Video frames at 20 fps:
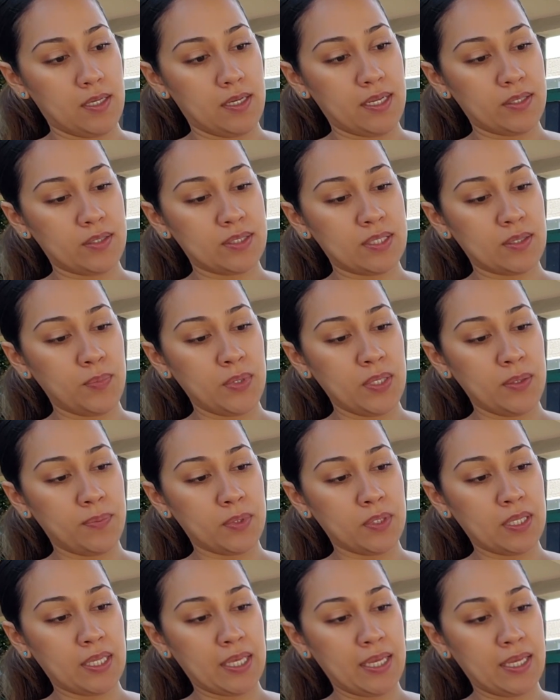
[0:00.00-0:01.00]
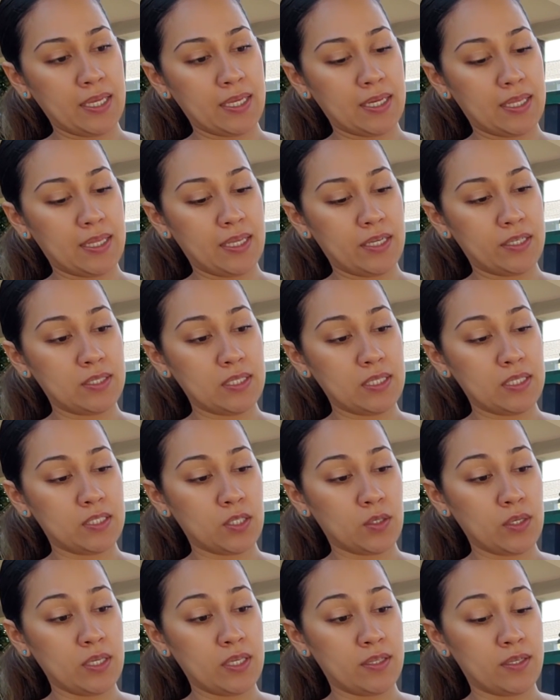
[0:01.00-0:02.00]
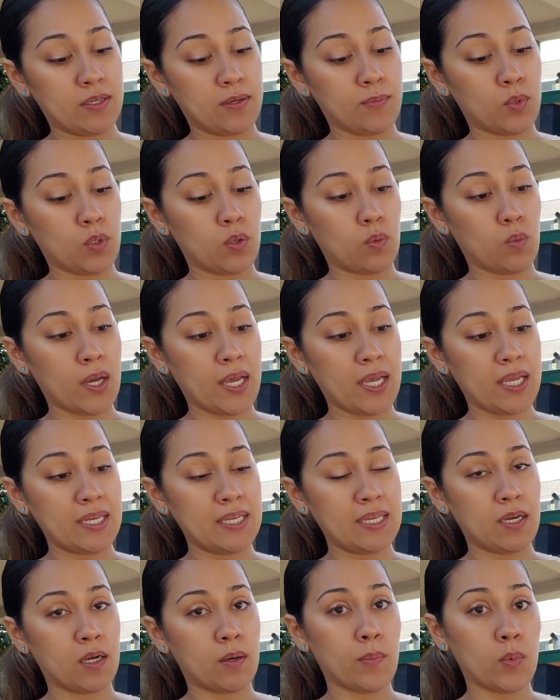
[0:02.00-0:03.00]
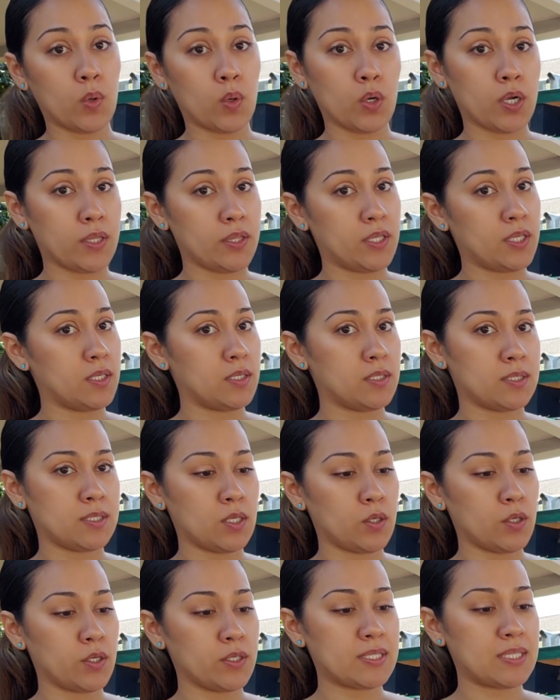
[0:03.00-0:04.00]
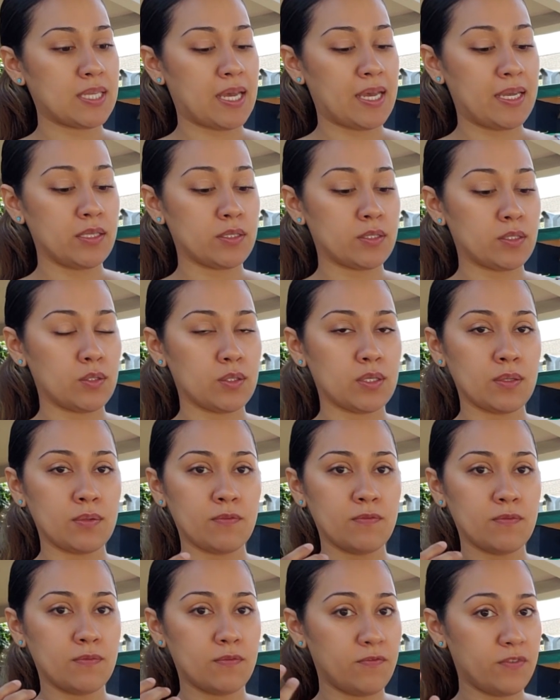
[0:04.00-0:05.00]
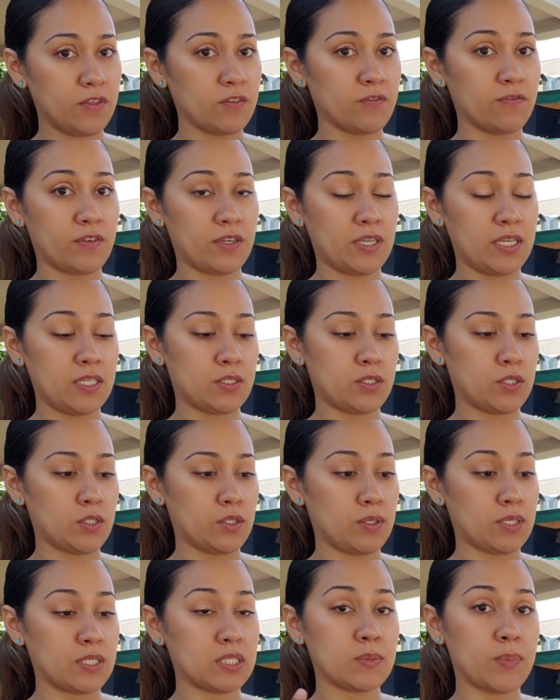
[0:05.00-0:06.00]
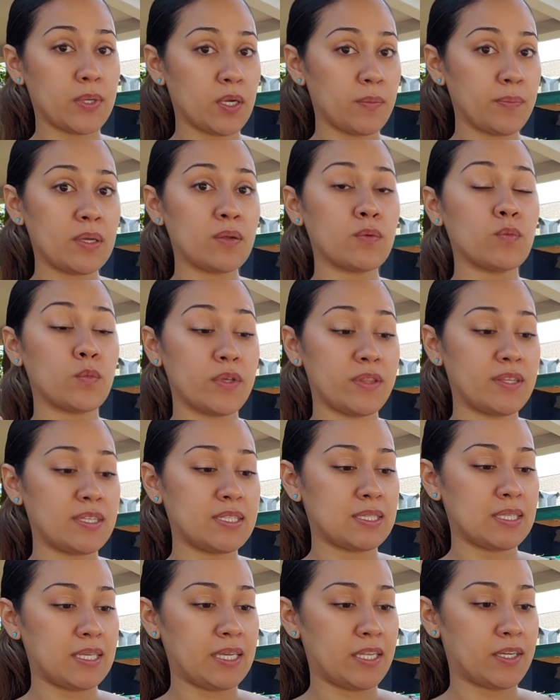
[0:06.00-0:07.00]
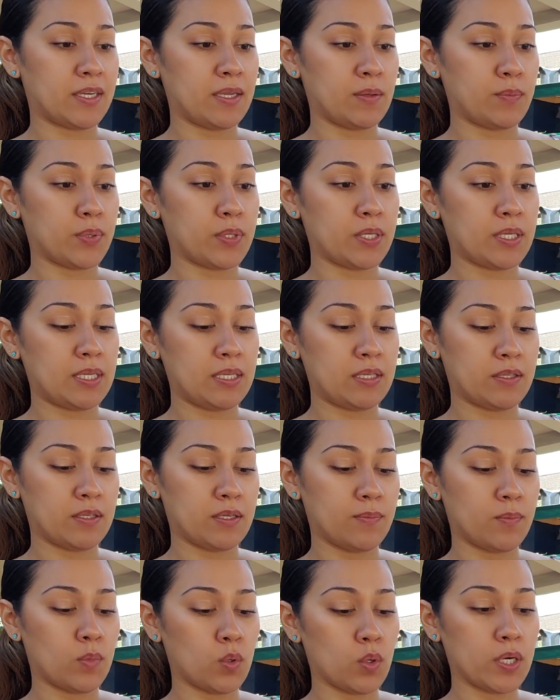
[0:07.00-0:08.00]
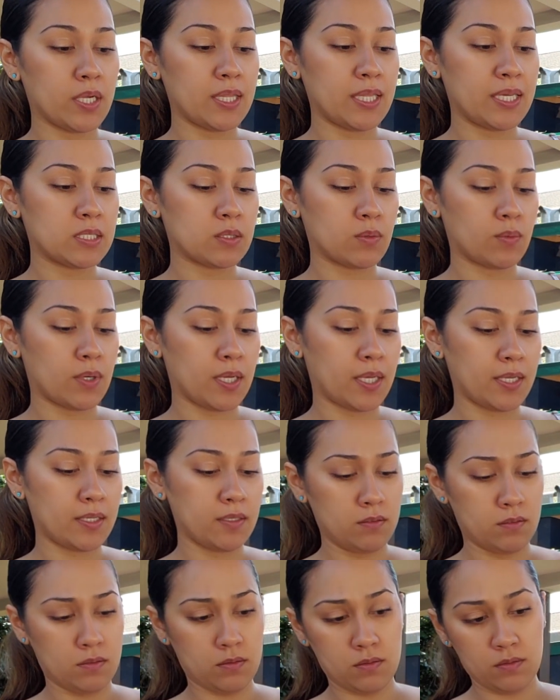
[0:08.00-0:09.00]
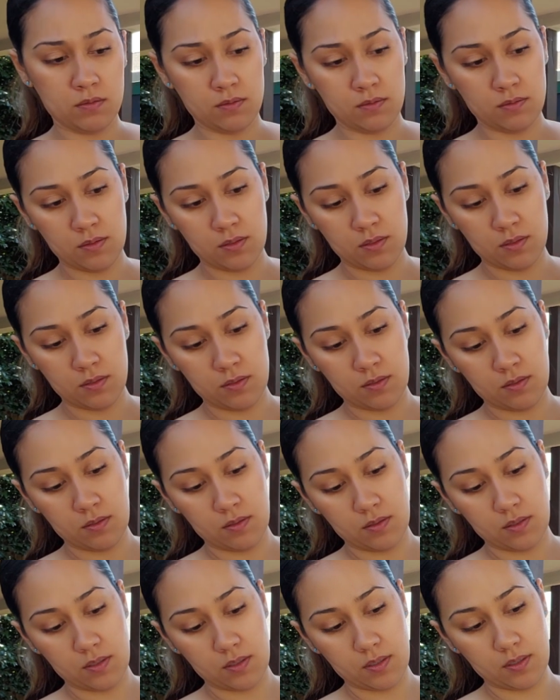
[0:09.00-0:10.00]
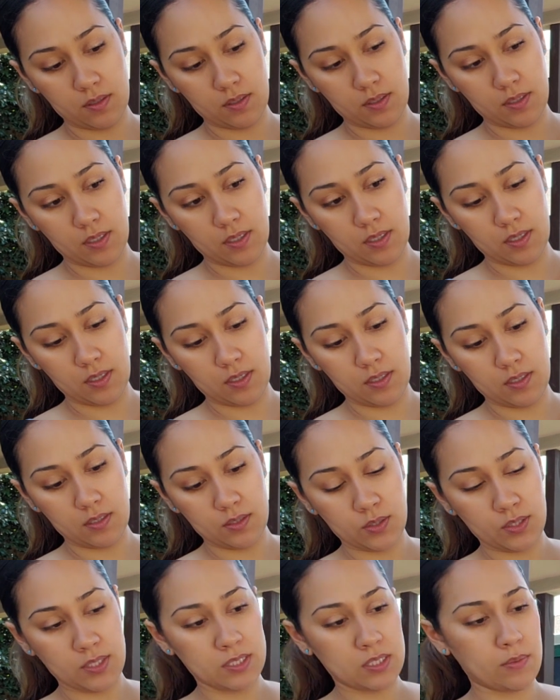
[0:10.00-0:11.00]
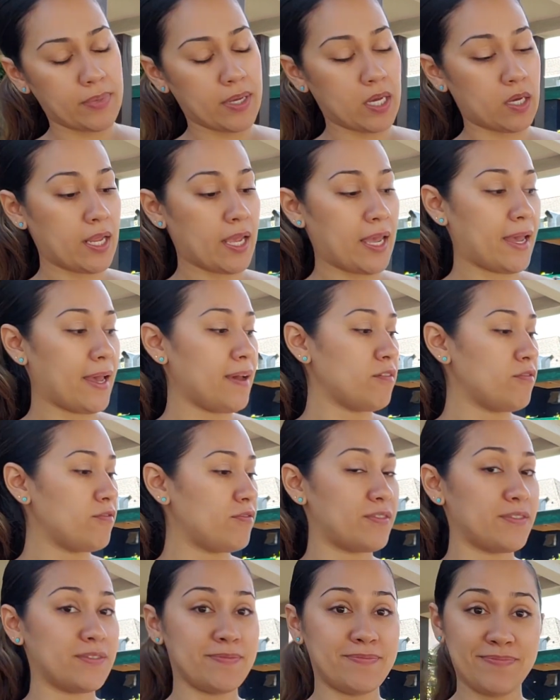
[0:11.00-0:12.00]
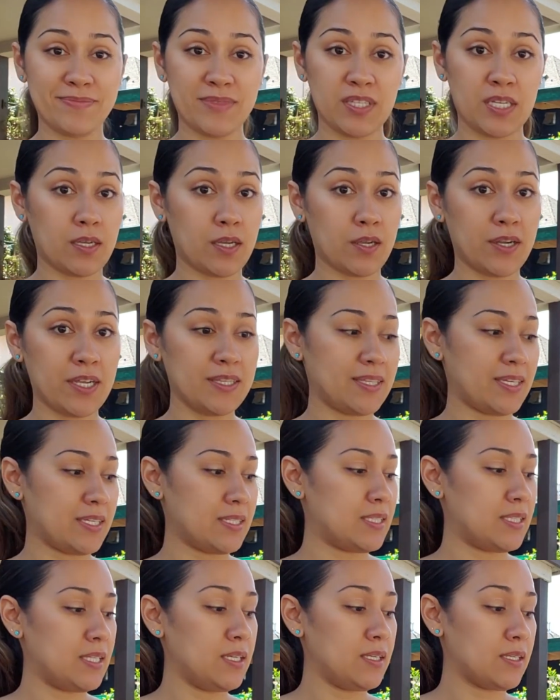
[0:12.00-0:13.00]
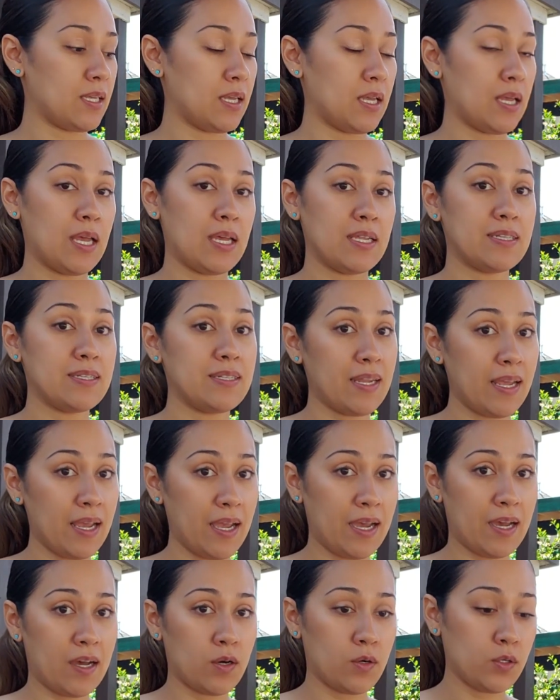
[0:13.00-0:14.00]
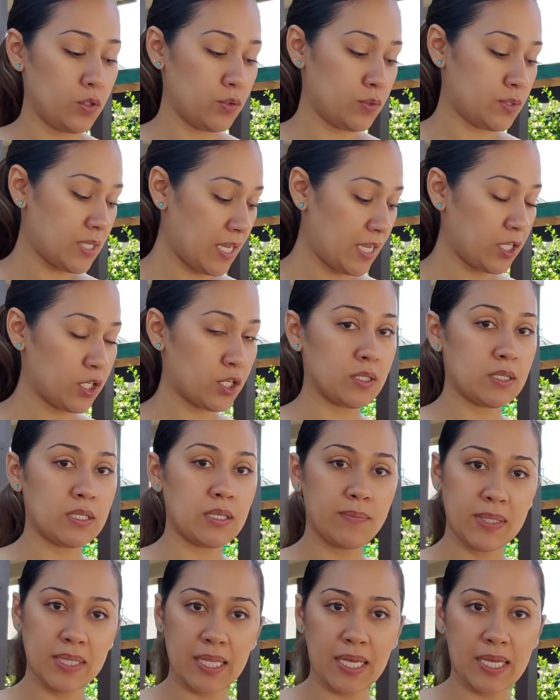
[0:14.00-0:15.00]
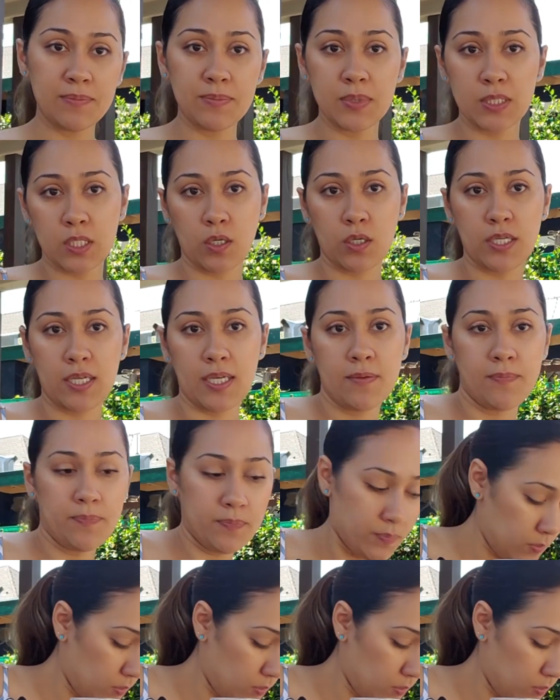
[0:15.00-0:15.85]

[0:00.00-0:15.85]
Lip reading: Now some people like their Tinto either more winey or more on the soda side, so you can feel free to experiment with this later and put either more or less wine. Okay, so that's about half. Alright, that's it. Now you take your lemon lime soda.